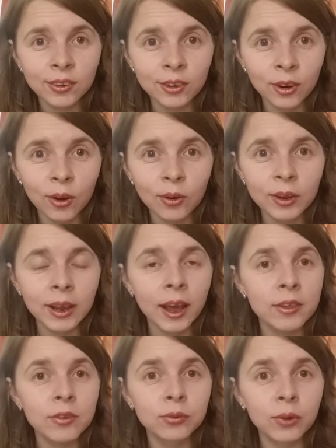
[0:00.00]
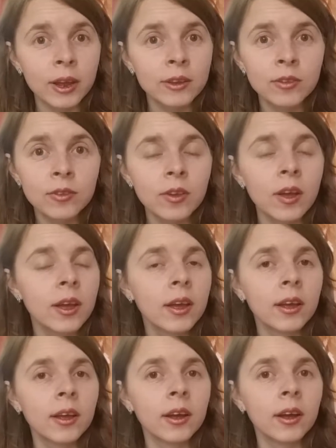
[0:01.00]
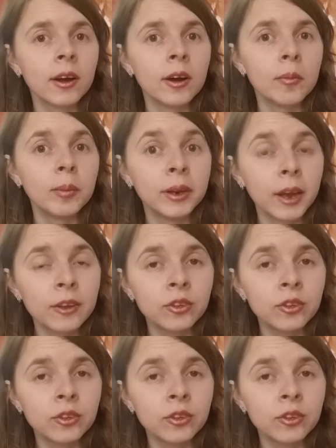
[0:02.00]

You know, he has friends, but not